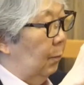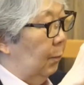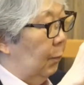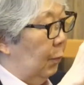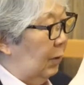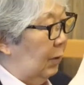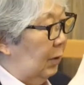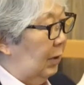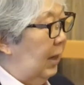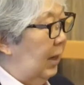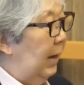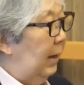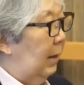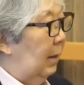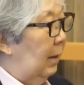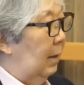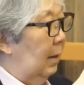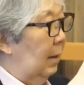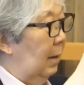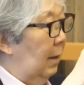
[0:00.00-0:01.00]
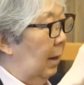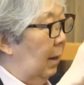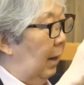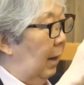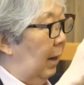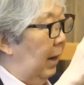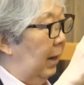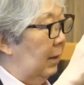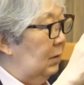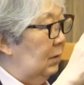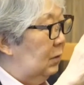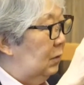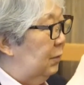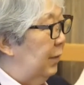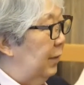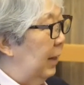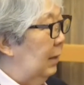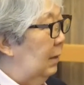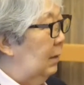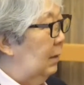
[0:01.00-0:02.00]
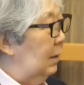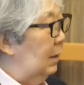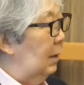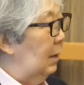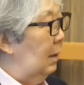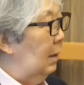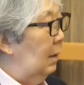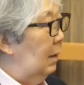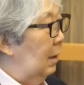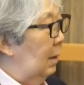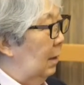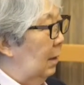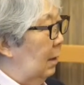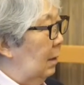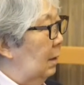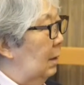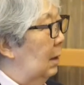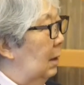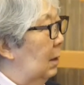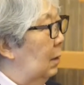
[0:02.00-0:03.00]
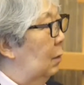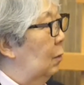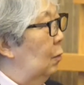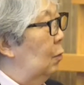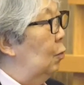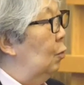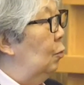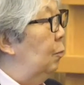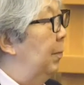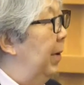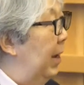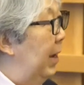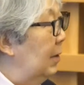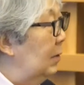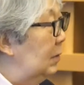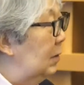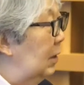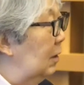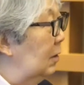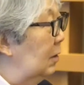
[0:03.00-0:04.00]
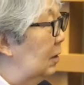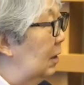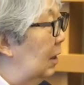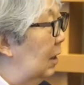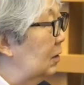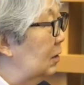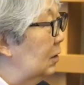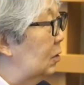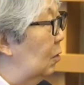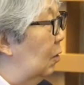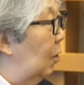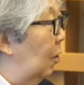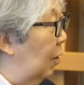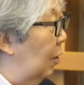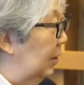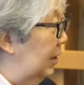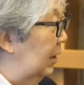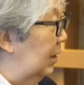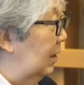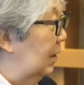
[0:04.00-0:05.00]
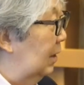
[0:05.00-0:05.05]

protect and strengthen the rule-based international order,